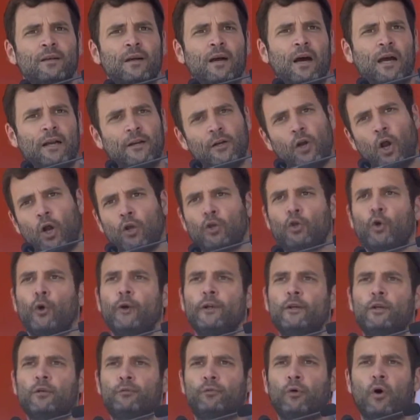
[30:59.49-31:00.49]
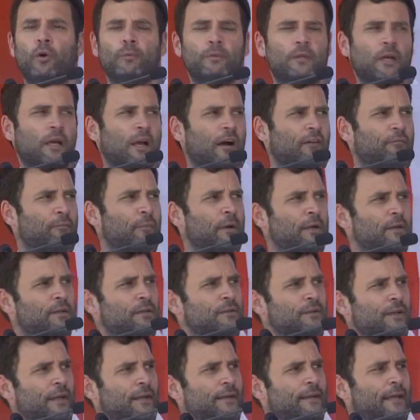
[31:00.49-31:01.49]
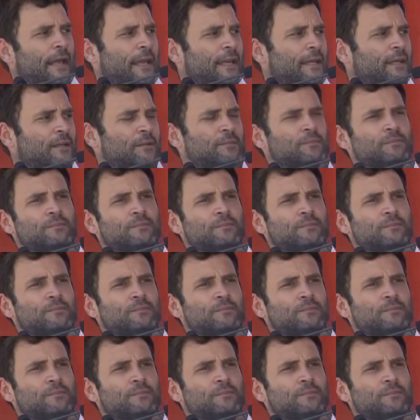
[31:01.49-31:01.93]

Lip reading: are not going to form the government in Delhi.